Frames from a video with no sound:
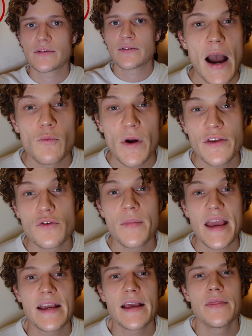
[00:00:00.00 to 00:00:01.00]
And when you're
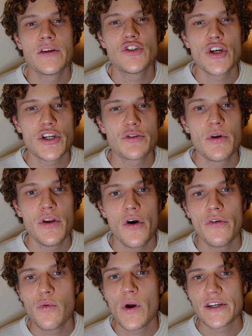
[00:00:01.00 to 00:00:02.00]
making the judgment
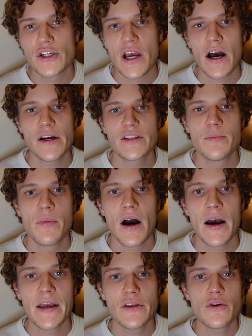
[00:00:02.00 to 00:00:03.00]
of which car to buy,